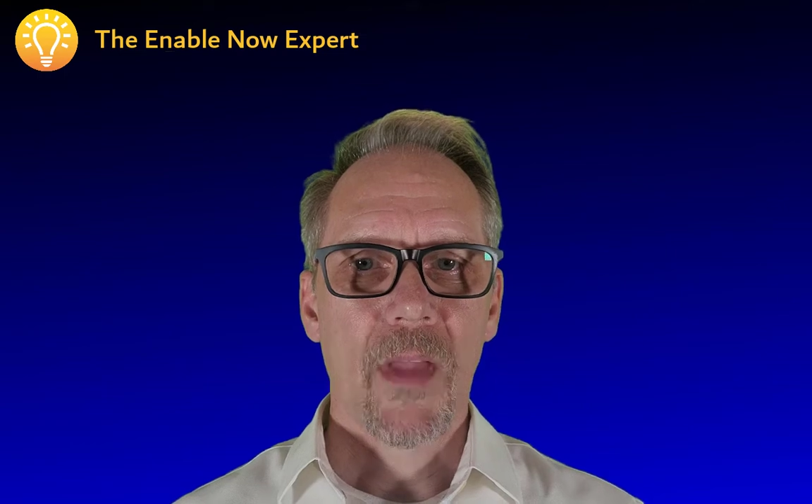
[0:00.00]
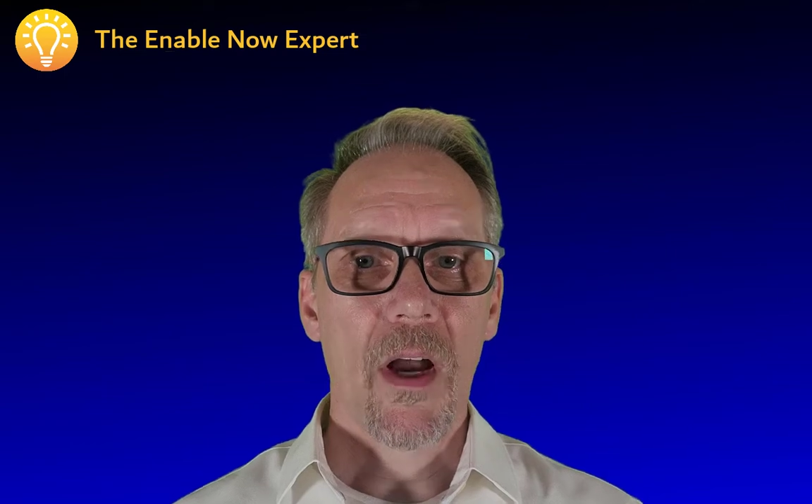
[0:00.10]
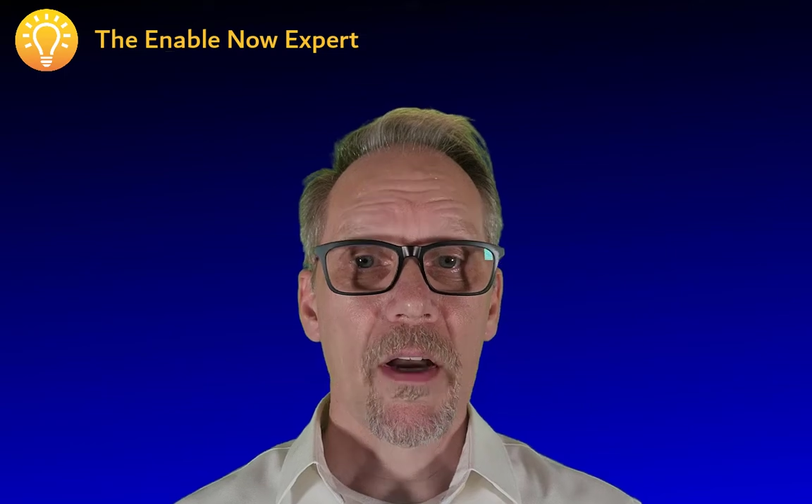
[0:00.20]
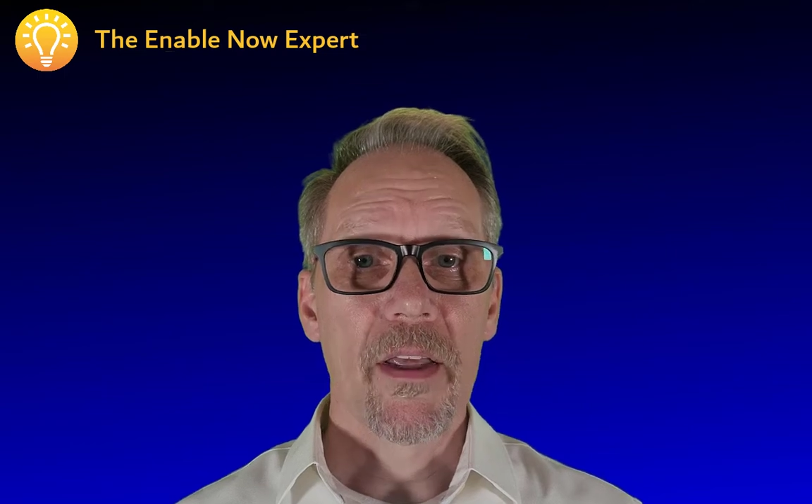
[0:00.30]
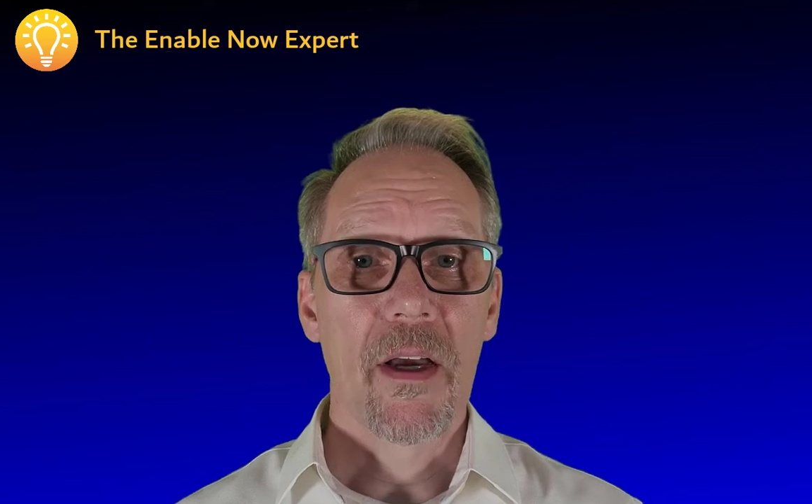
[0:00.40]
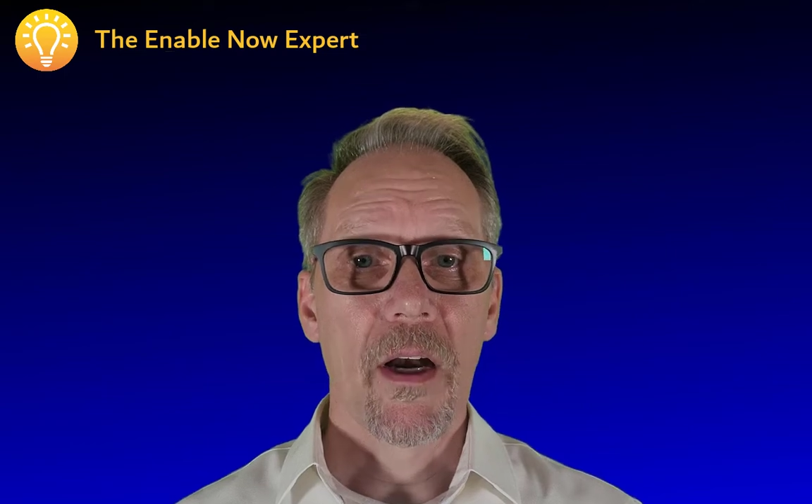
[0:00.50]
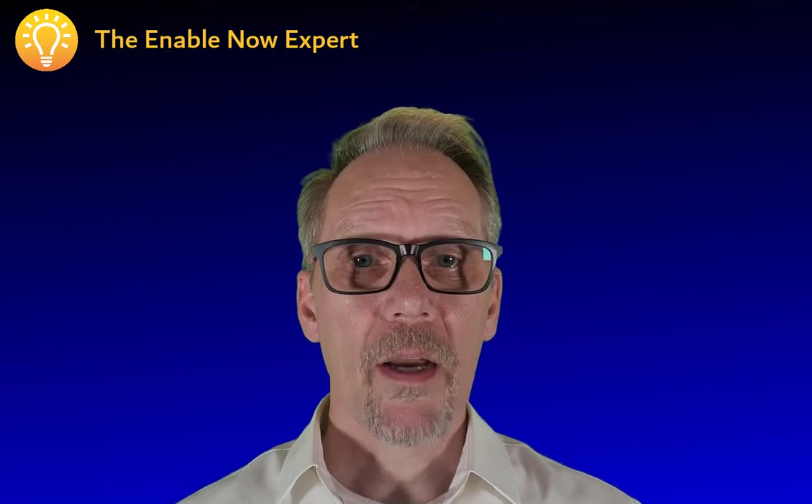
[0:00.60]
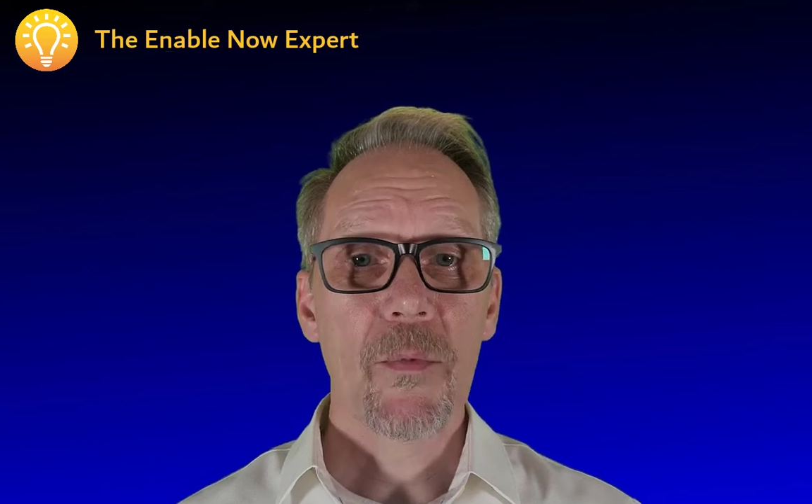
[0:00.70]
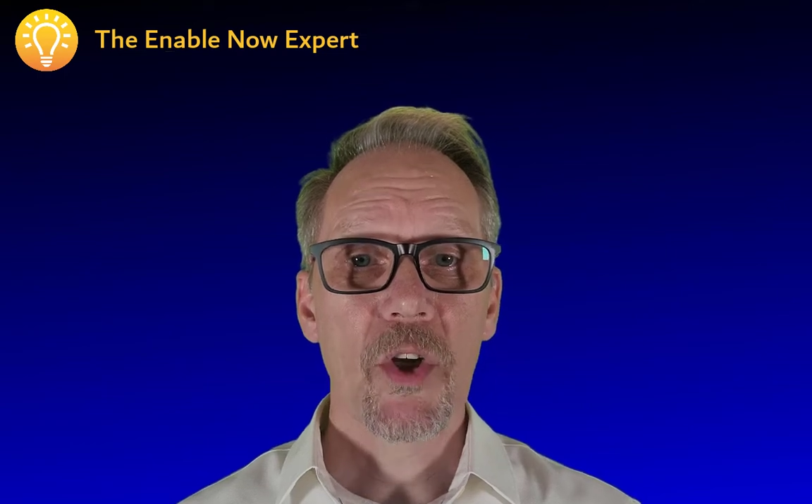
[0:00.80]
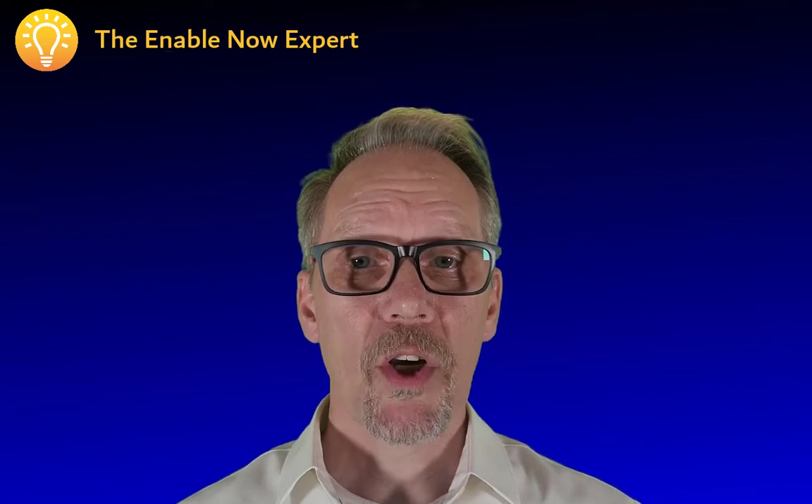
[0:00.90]
Hi,
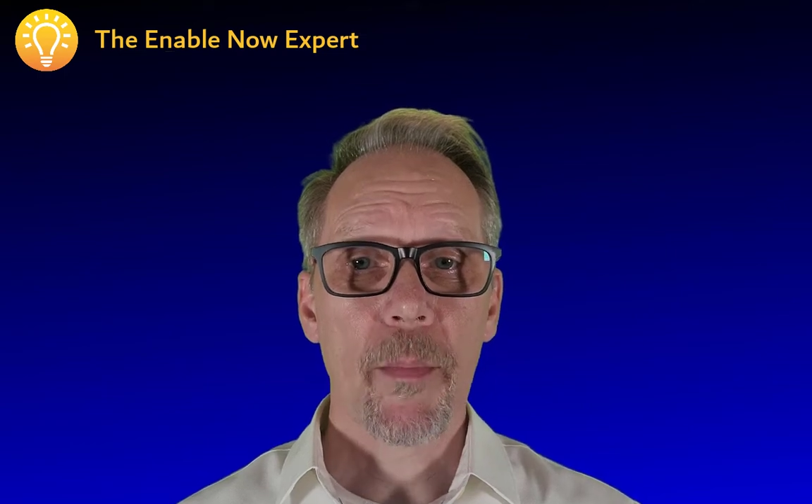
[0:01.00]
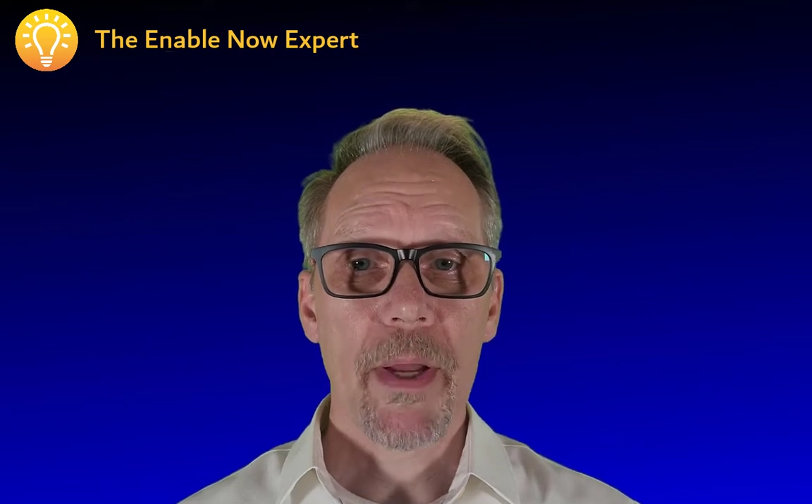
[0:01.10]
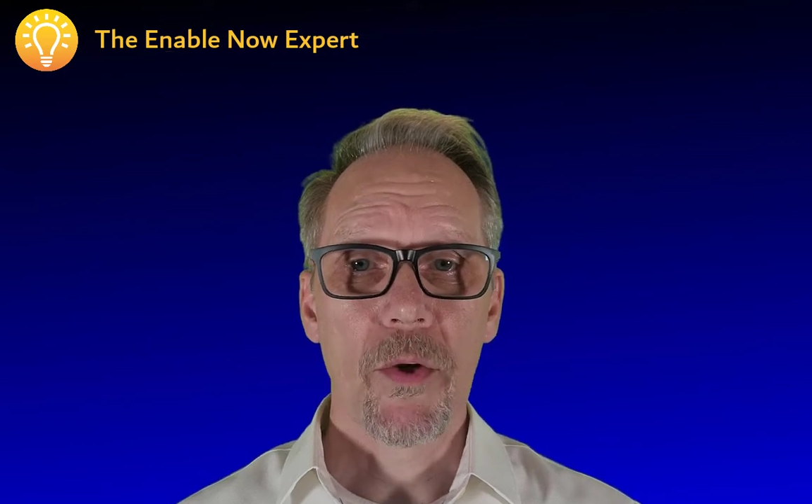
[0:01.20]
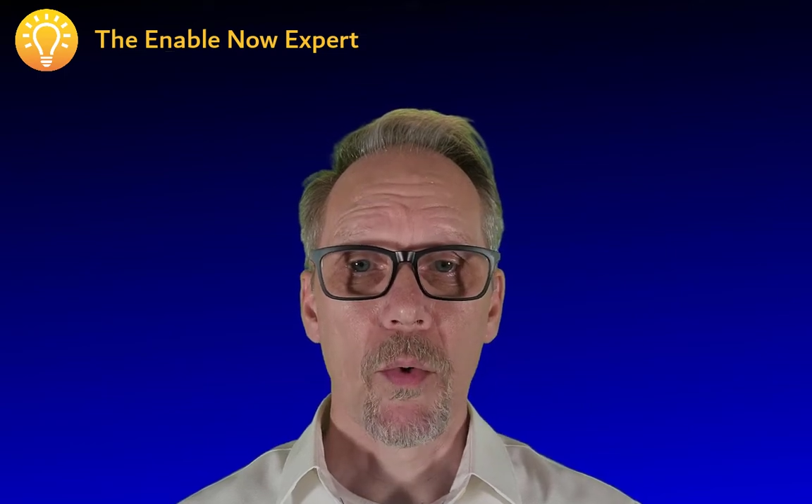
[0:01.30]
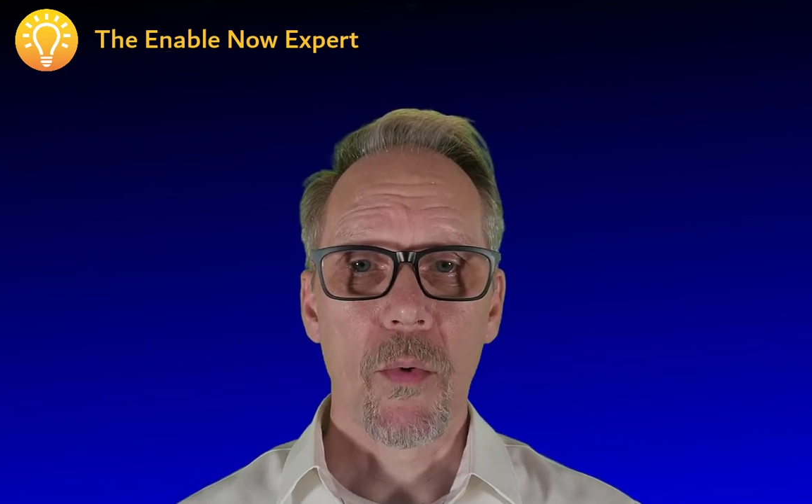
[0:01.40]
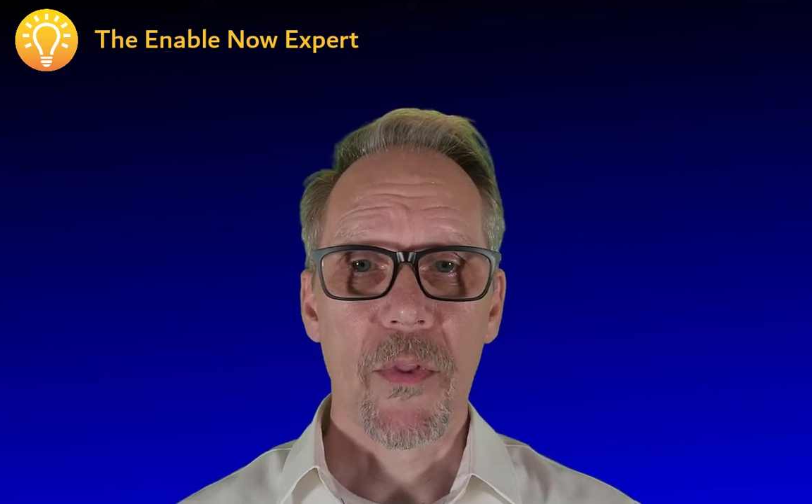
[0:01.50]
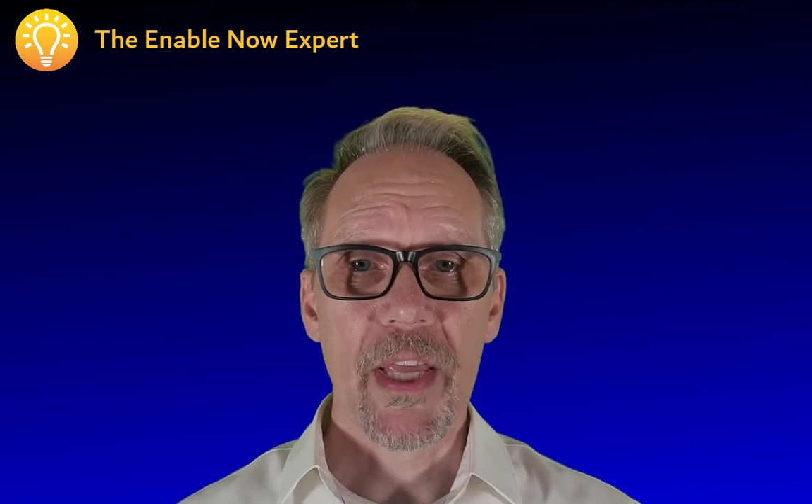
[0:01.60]
I'm Dirk Manuel,